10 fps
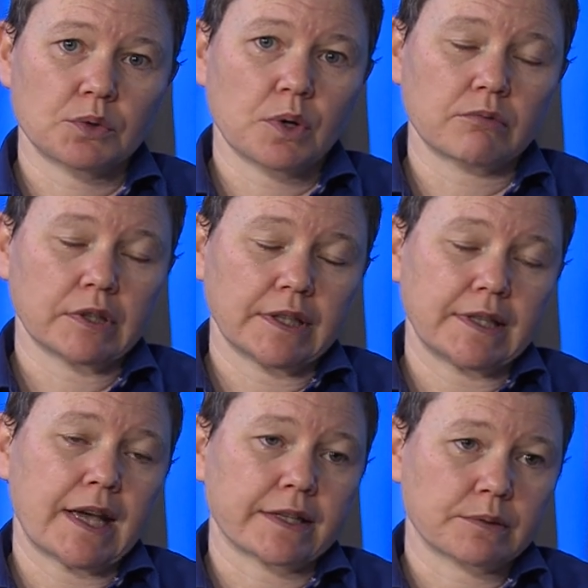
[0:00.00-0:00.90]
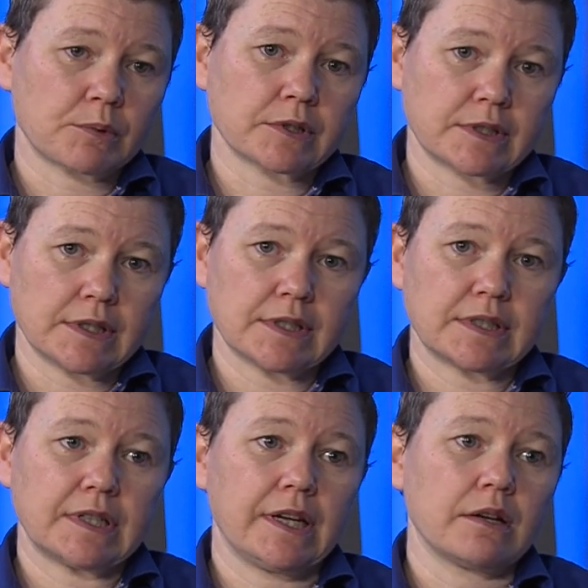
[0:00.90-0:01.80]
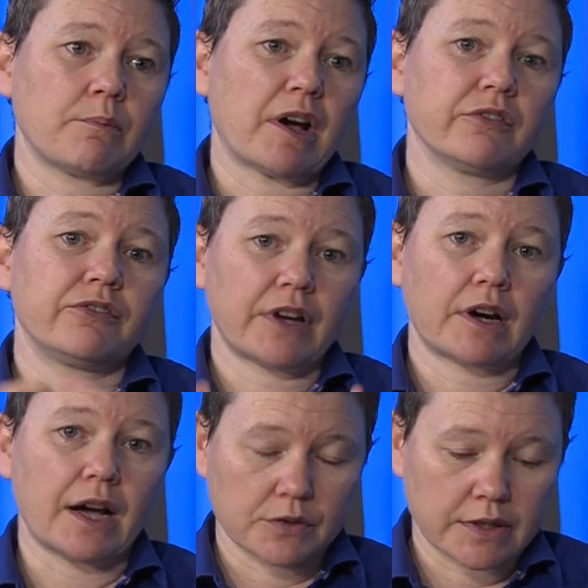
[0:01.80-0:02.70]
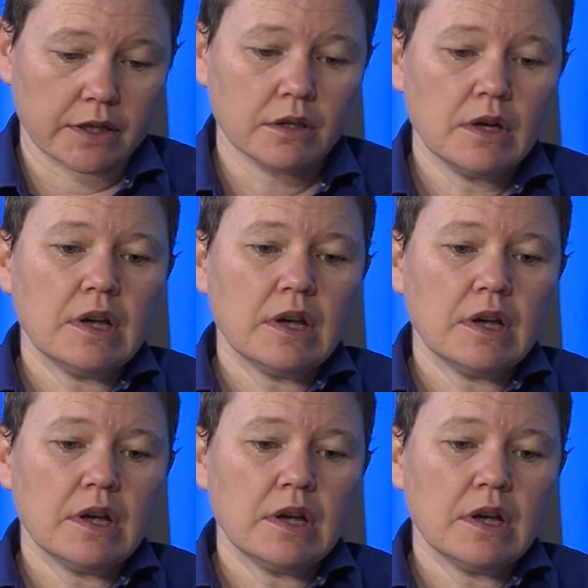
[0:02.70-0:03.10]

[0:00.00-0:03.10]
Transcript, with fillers: who are really the experts in the state about fair housing.